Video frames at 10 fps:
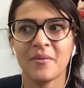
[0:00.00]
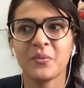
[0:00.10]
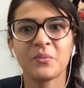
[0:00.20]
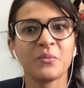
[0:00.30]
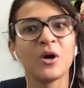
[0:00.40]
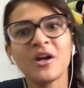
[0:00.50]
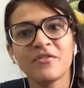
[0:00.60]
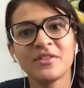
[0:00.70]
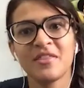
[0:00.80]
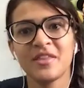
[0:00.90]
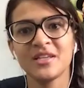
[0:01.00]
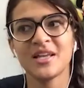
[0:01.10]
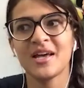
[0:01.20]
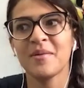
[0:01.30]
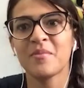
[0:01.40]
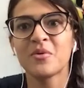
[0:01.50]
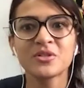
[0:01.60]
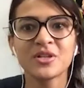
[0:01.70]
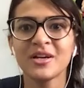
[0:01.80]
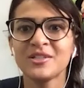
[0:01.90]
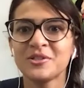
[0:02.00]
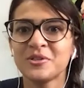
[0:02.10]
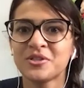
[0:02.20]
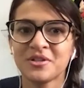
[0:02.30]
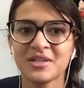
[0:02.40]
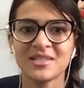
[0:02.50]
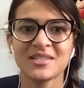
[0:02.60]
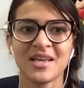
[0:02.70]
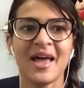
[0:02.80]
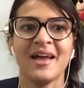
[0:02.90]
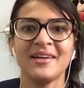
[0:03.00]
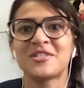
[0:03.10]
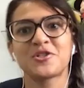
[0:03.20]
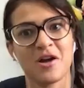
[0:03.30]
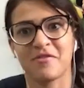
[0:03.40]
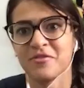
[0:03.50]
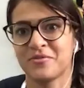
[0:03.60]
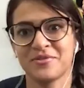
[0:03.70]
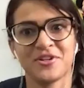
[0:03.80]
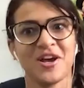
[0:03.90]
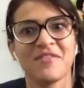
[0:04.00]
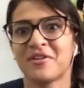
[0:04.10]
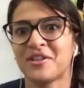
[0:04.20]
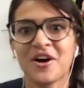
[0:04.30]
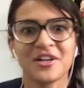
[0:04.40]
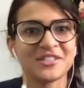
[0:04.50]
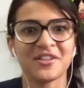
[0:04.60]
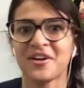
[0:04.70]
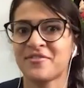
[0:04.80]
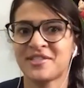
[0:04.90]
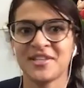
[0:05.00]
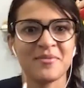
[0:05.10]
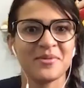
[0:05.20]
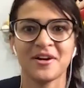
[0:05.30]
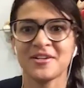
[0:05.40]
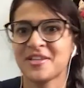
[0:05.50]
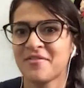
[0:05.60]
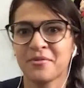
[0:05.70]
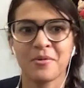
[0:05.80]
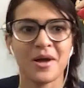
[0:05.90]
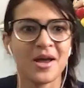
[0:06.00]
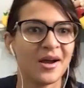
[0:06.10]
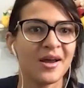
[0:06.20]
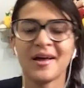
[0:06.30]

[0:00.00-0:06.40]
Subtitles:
one of the things that I'm most gonna do as soon as this ends is travel a lot of seminars everywhere,